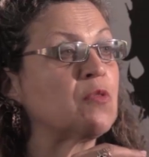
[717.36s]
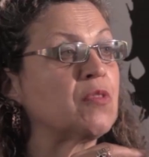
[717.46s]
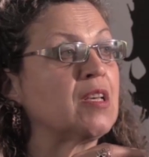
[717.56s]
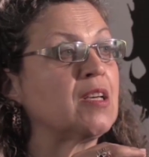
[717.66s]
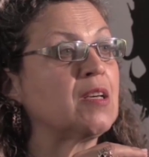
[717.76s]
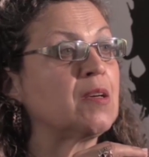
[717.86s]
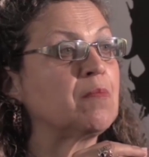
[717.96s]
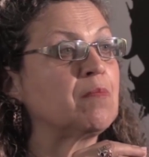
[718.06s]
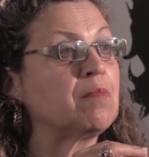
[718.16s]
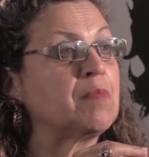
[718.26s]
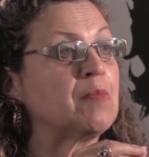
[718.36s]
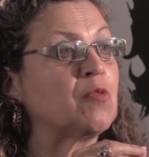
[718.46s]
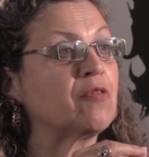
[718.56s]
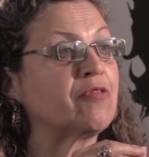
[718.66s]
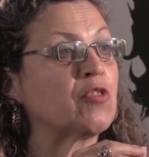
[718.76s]
of the um,
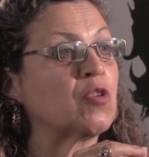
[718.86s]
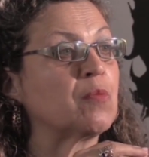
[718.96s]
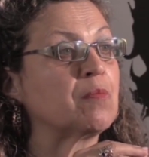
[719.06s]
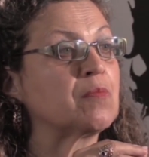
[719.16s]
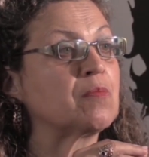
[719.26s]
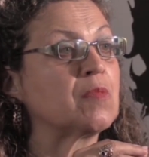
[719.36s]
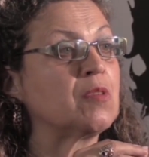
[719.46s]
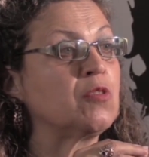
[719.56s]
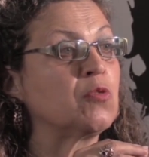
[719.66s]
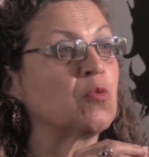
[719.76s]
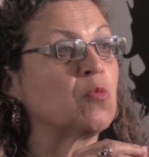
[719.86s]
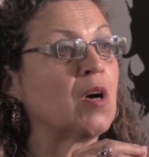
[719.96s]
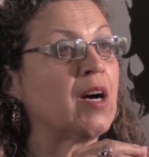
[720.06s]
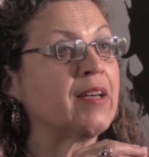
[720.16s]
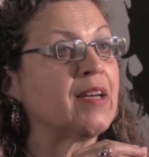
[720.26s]
people from
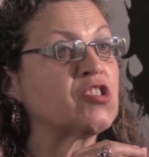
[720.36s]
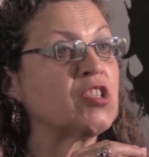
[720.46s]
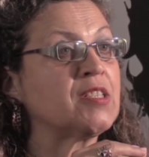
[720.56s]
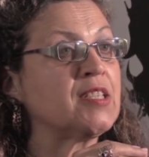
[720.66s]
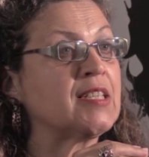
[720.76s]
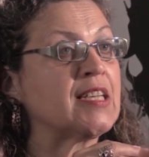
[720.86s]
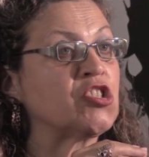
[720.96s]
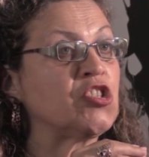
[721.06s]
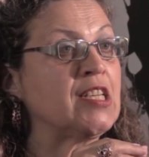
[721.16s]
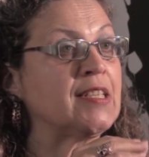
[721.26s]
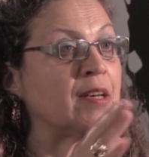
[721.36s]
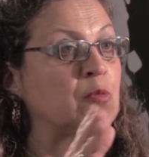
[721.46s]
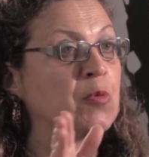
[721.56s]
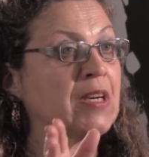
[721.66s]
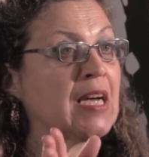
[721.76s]
Uruguay, Argentina, and Chile that were